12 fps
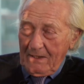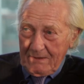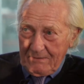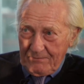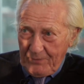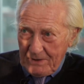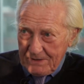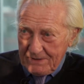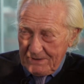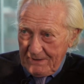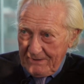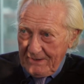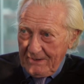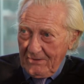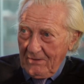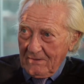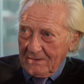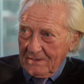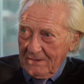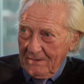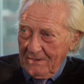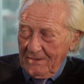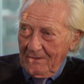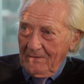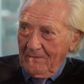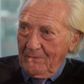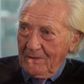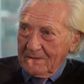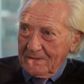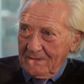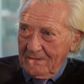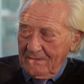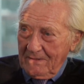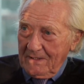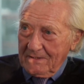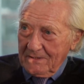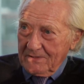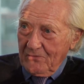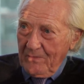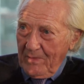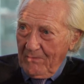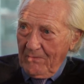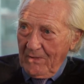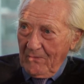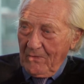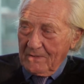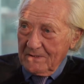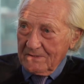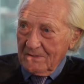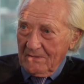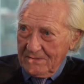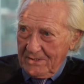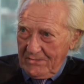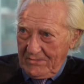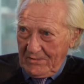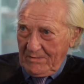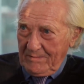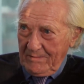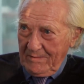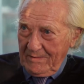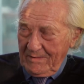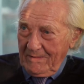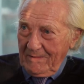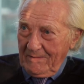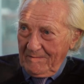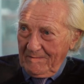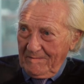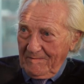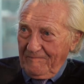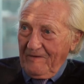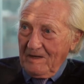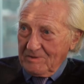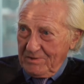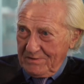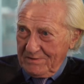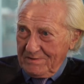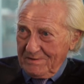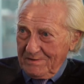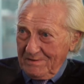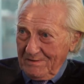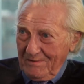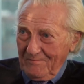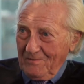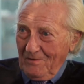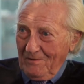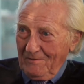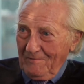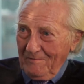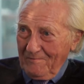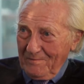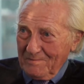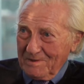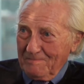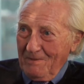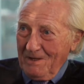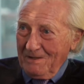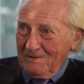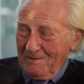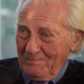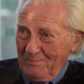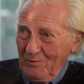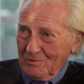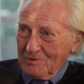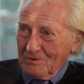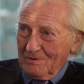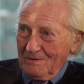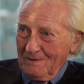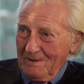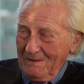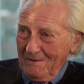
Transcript: I personally think not. But let us remember what has also gone. The fascists have gone from Spain and Portugal.